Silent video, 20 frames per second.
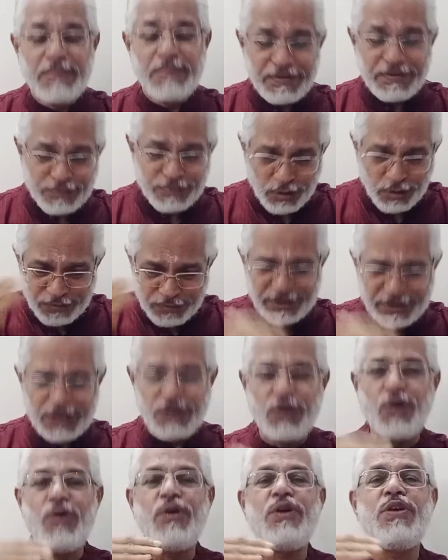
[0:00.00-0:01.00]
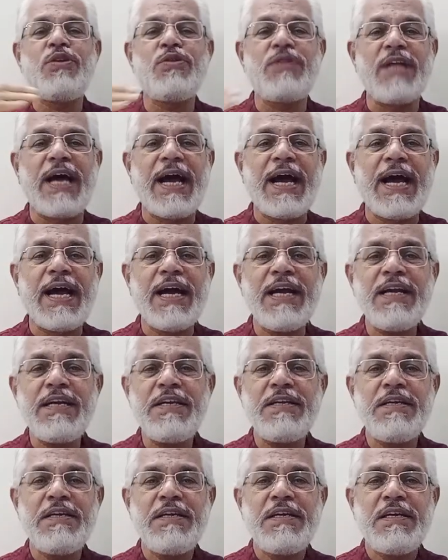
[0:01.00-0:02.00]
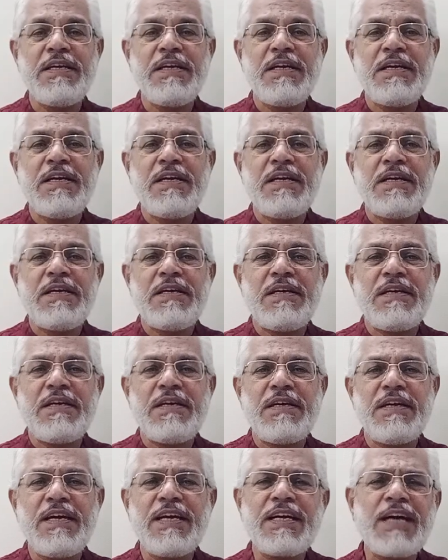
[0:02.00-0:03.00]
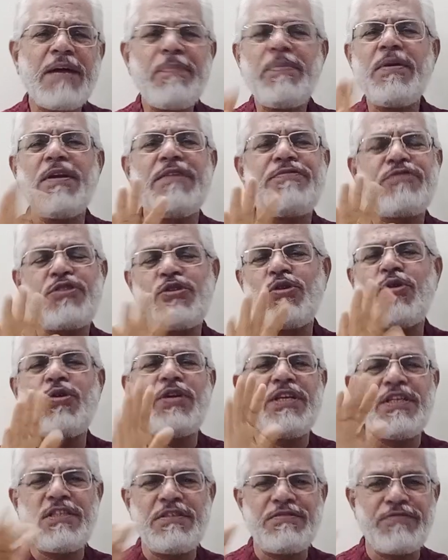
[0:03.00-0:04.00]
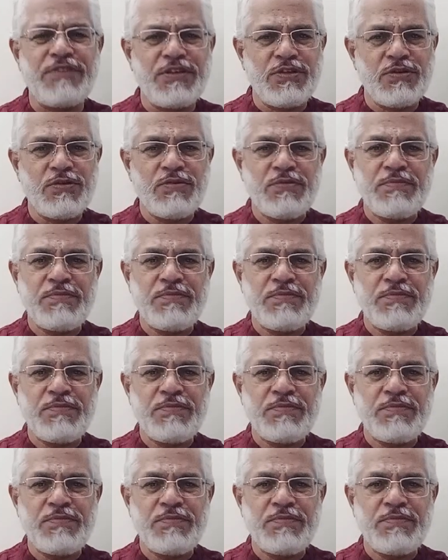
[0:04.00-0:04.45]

Before we go into that, a couple of stories for you.